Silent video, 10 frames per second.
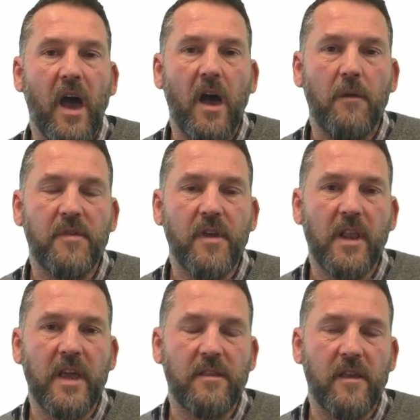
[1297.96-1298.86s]

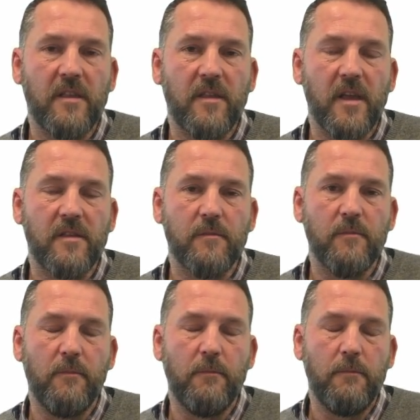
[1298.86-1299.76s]
certainly it's
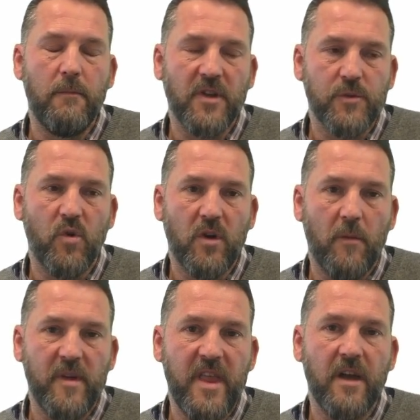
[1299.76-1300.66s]
much more
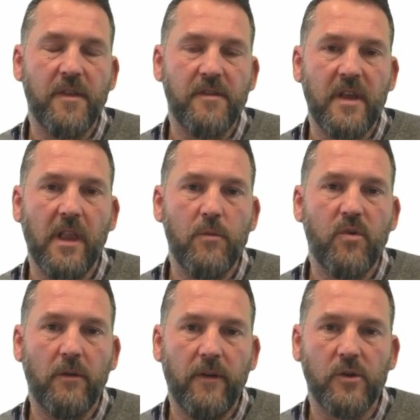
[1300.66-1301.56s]
common now to see low
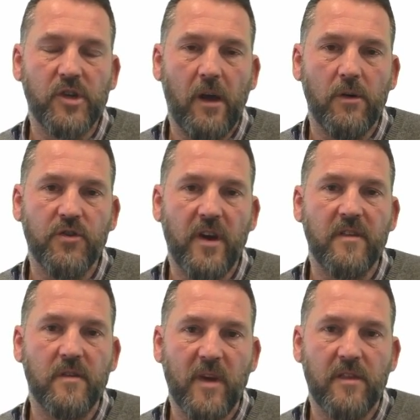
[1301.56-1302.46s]
profile shower trays
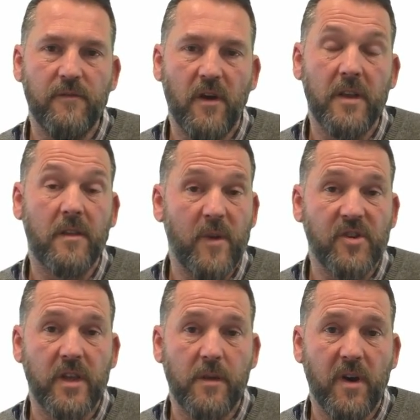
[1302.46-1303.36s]
specified,
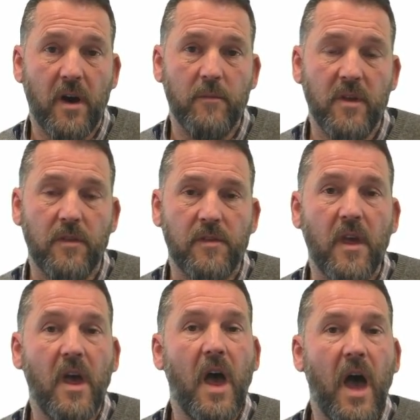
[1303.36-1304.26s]
especially in apartments.
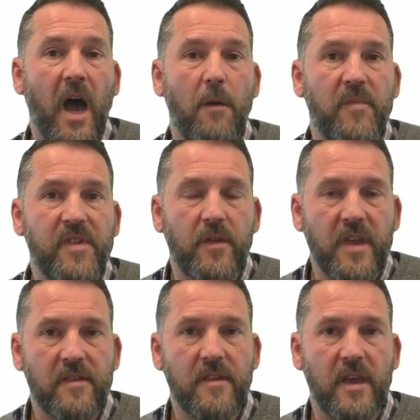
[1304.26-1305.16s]
So
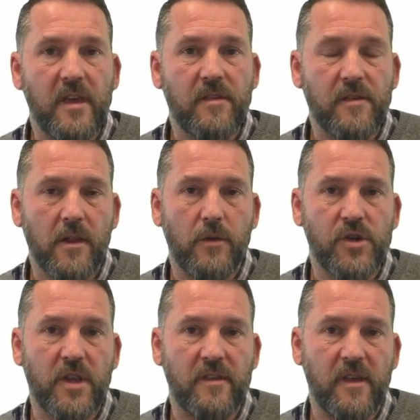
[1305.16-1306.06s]
this
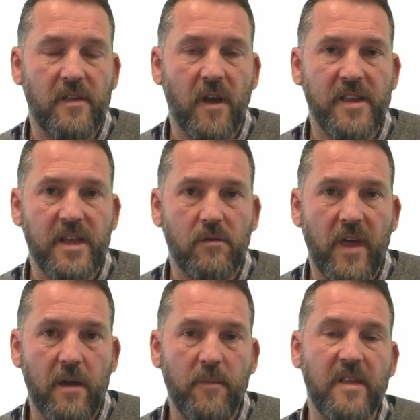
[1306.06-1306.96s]
solution is ideal
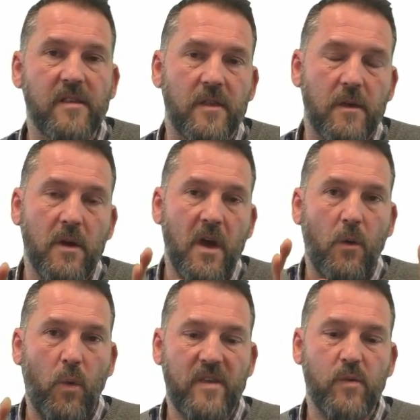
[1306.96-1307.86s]
there. It means that the
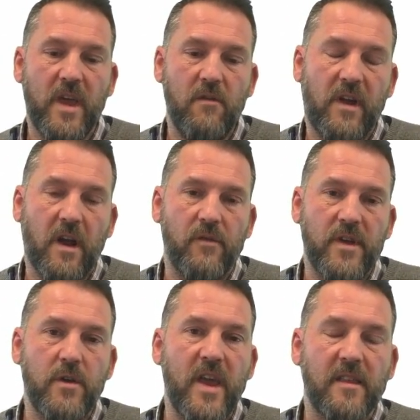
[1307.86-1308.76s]
wastewater heat recovery
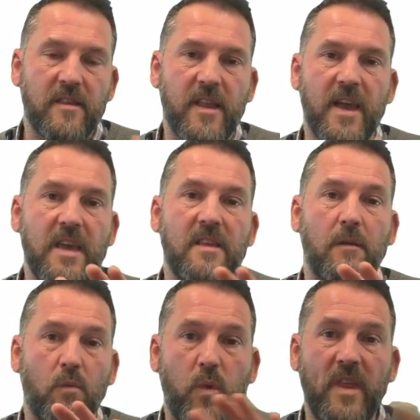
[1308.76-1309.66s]
unit stays
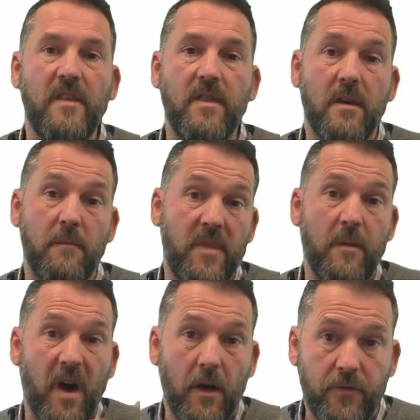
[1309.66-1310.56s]
within the
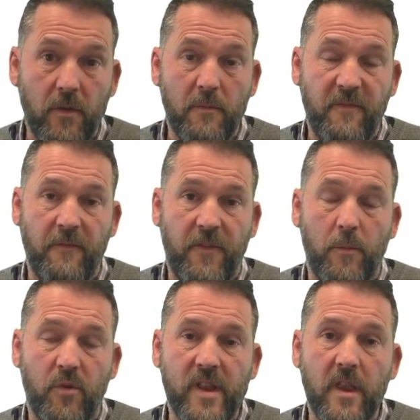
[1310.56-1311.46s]
bathroom
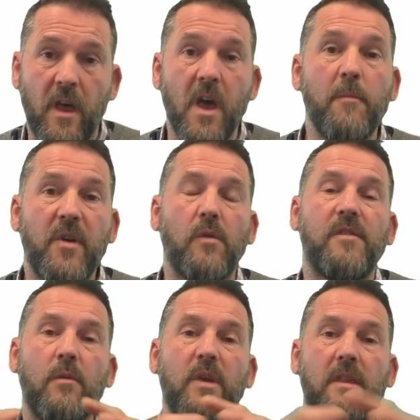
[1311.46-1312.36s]
footprint, but
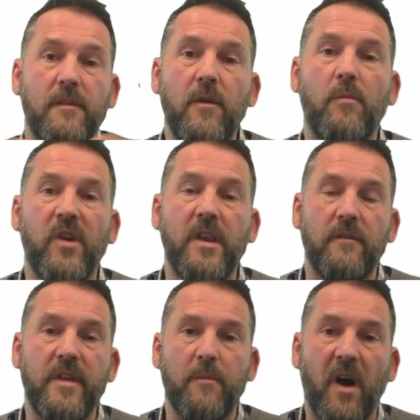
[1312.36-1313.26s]
also within the footprint
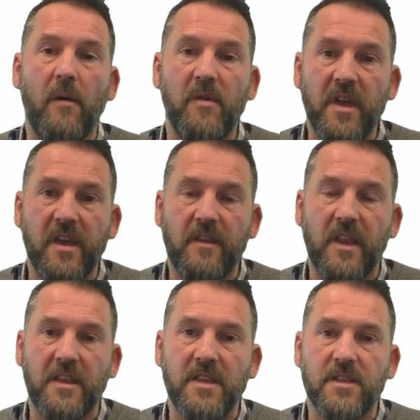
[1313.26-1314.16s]
of the apartment that it's
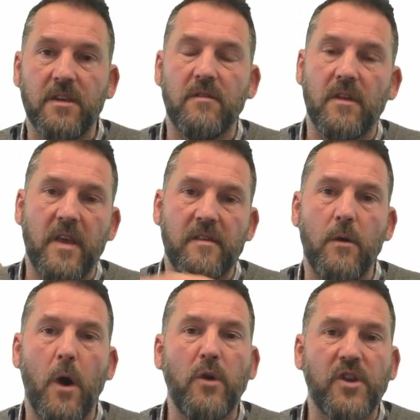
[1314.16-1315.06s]
connected to. So there's no
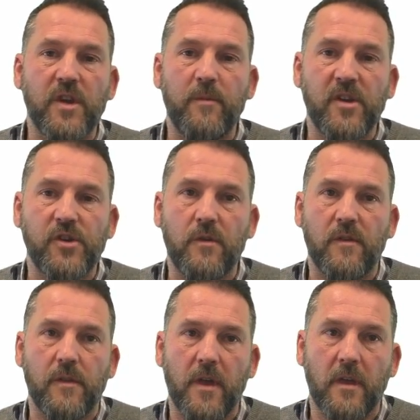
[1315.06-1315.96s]
ownership issues
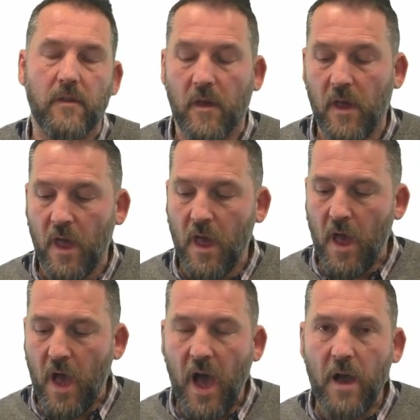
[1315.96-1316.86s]
and things.
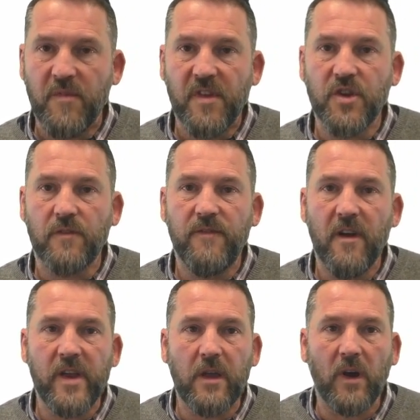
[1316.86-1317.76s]
So just
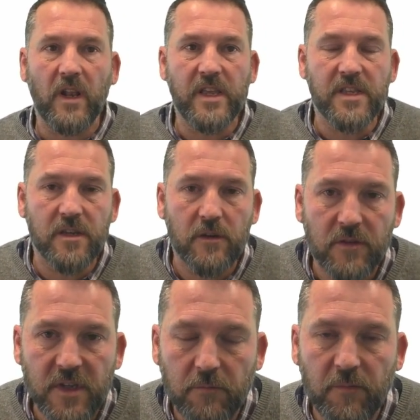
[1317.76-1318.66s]
very quickly
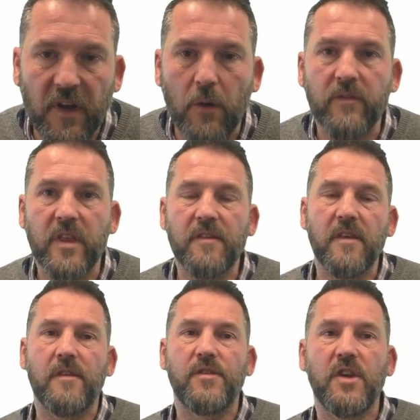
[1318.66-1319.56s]
to go over this.
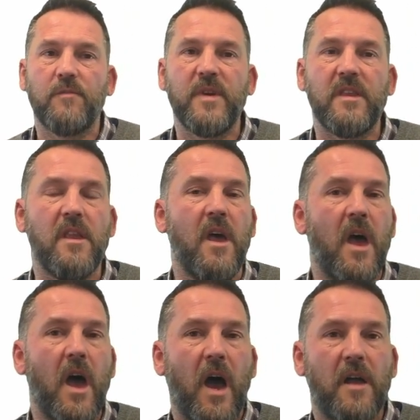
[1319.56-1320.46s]
This has just been
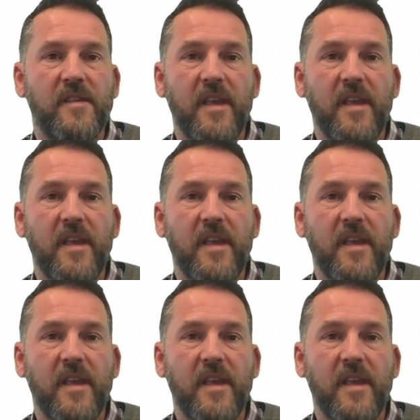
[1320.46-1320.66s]
SAP